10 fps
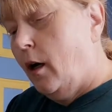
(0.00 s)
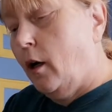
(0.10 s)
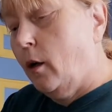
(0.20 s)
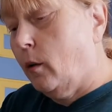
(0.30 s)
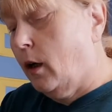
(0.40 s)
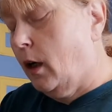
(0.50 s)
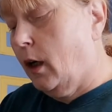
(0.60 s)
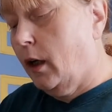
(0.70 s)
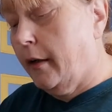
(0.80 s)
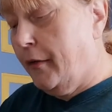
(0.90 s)

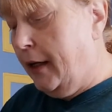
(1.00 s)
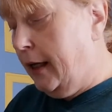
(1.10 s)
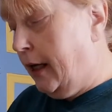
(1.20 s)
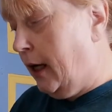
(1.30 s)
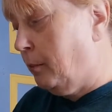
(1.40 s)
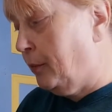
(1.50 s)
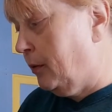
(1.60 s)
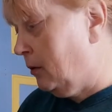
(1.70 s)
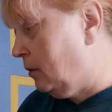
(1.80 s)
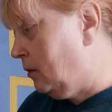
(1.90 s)
Oh, the hemp
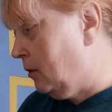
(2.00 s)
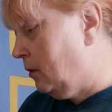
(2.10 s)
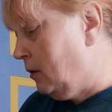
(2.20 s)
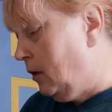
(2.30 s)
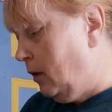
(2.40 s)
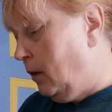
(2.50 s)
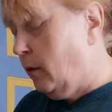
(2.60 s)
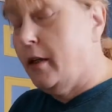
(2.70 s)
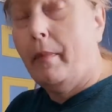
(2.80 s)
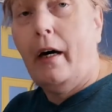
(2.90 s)

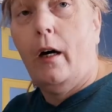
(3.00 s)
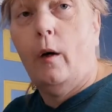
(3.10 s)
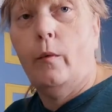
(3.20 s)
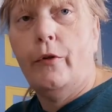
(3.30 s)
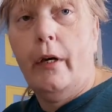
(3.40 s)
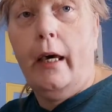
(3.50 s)
was about